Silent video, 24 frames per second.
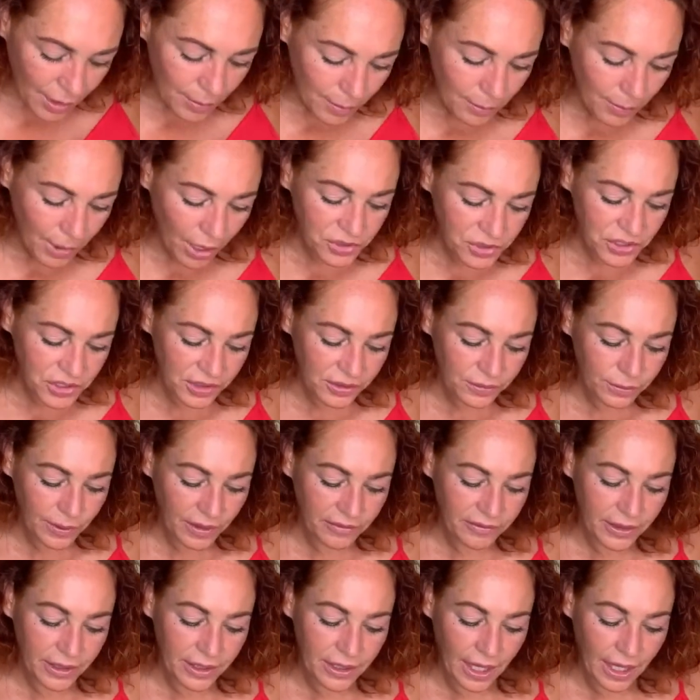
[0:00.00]
Margie's
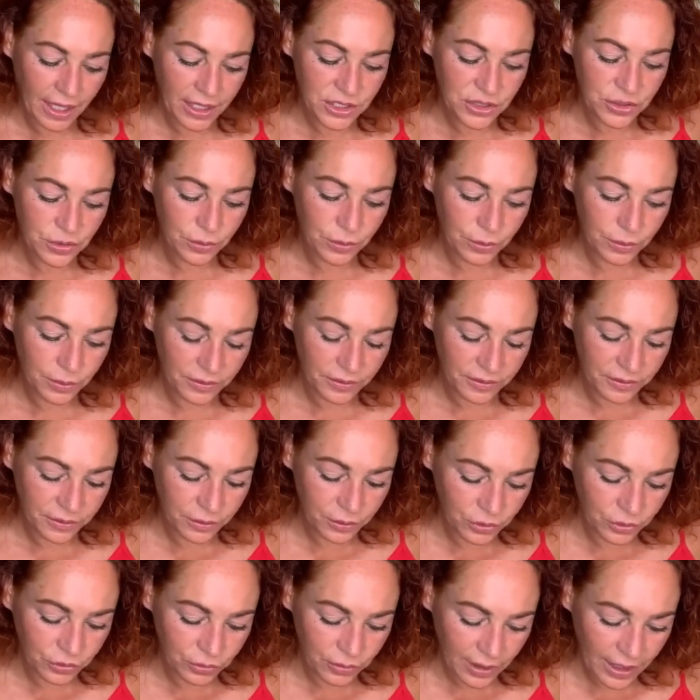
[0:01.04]
wearing Angel
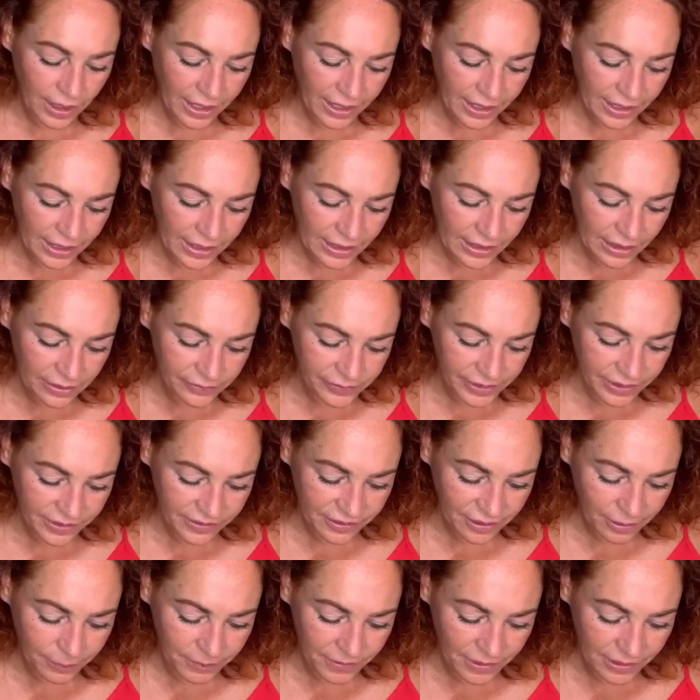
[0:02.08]
Sucre. Love it.
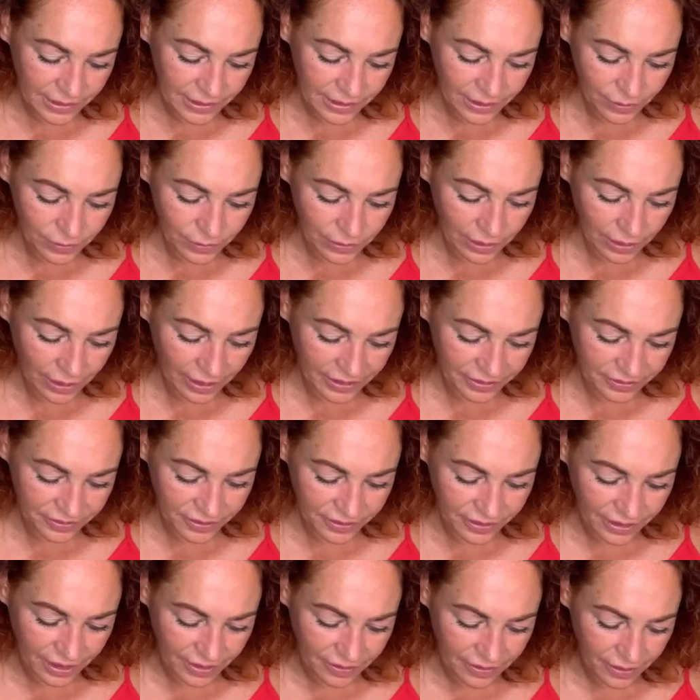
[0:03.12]
Seems a little light
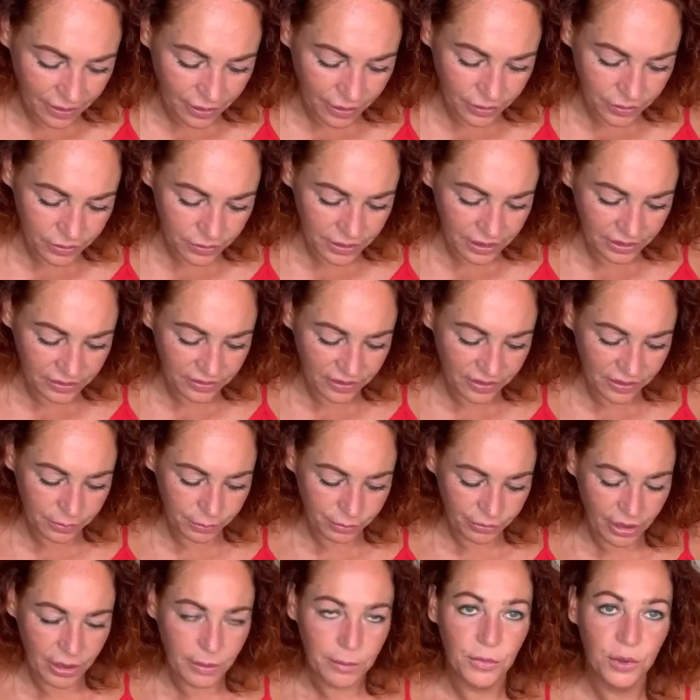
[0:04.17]
today though. Need to
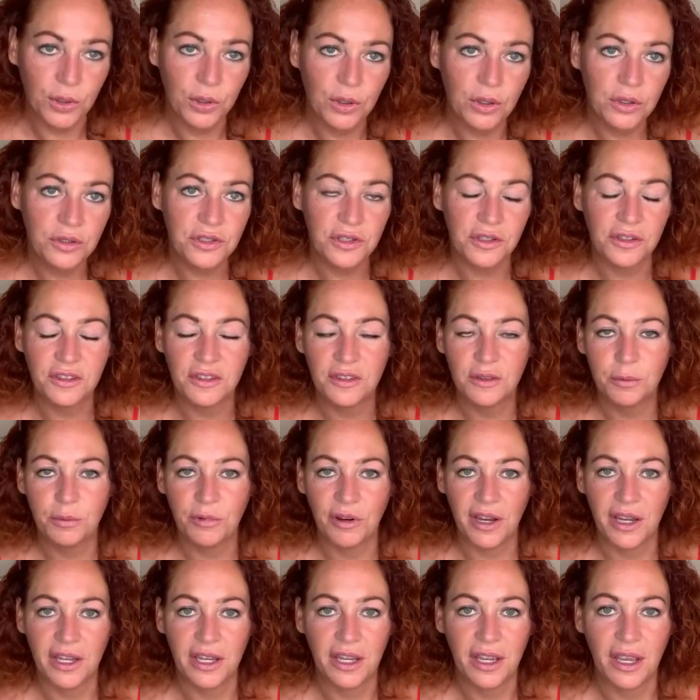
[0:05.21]
spray more, just
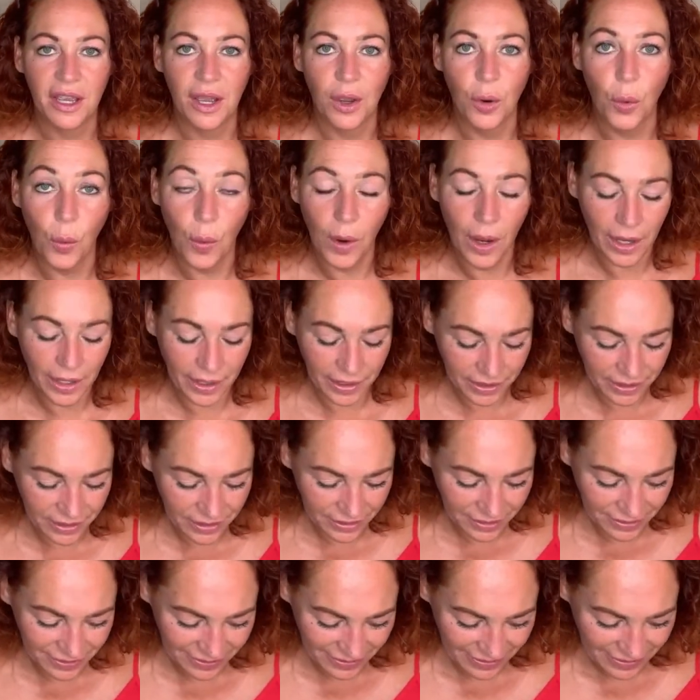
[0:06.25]
spray away.